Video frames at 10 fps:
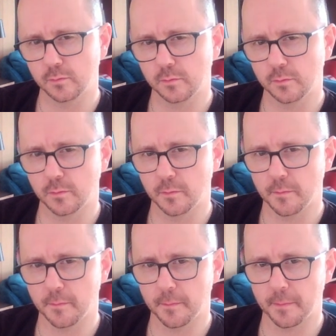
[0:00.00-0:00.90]

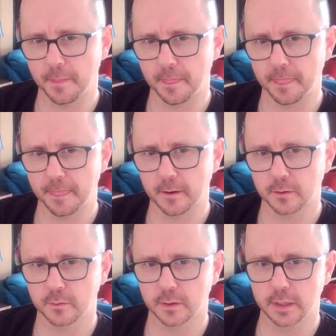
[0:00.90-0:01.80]
Not
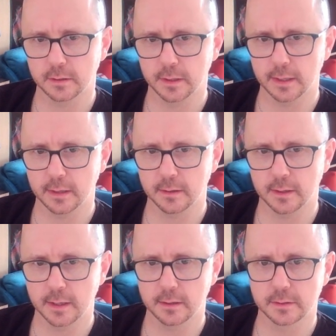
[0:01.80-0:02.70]
quite getting
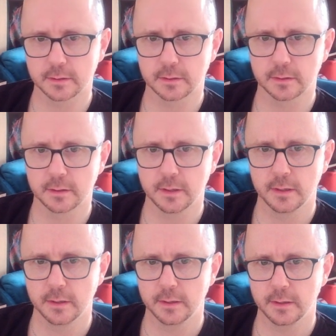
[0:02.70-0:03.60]
that.
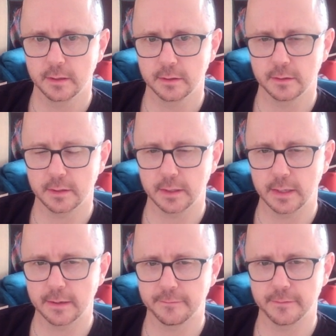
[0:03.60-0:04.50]
The
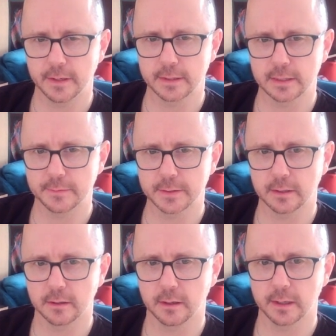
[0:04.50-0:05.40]
F there seems
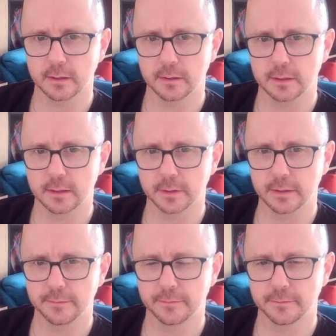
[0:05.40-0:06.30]
unlikely, double F,
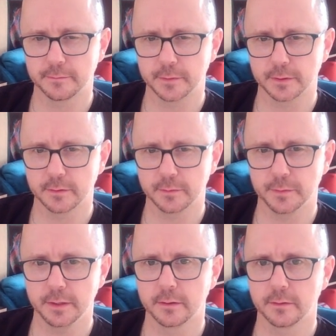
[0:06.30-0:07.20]
but it could be
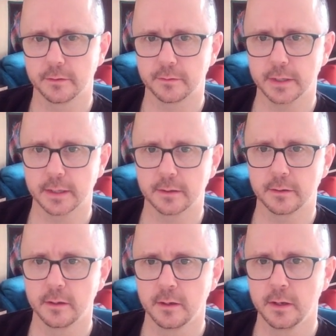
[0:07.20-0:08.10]
3 down.
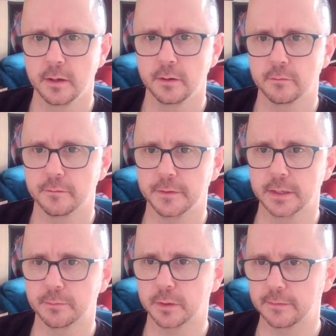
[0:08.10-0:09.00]

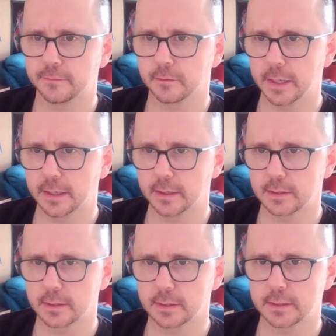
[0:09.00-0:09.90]
Revered platform edit,
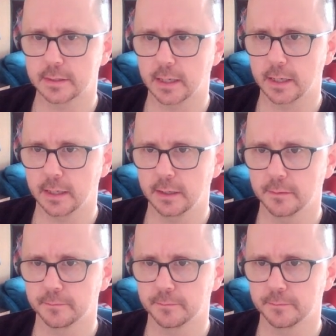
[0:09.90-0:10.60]
say.